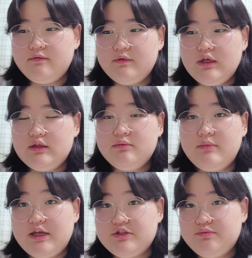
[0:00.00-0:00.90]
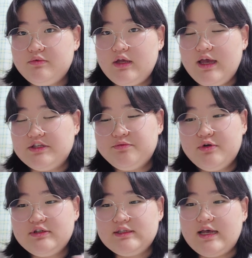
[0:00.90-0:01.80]
In etch
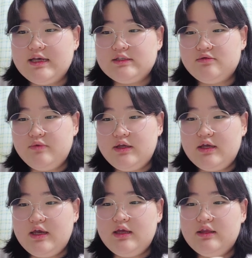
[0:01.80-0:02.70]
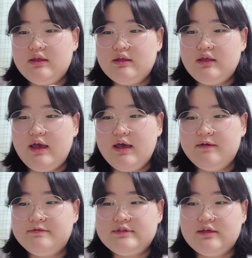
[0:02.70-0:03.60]
process, we can
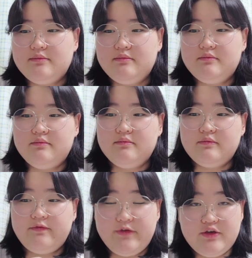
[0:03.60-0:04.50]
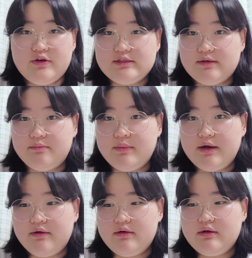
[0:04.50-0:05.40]
have some figures of
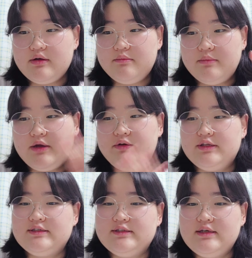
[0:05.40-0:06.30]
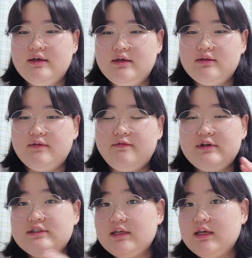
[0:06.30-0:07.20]
merit. The
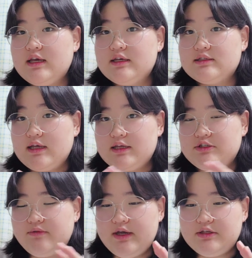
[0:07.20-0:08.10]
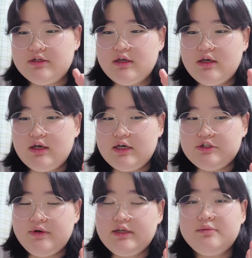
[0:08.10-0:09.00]
first thing is etch rate. Etch
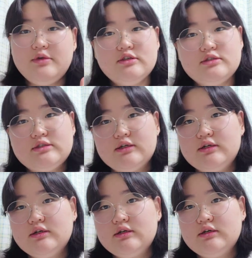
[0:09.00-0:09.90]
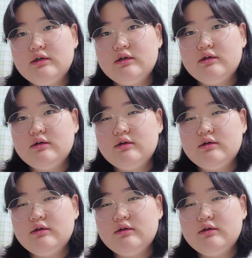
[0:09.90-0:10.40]
rate means the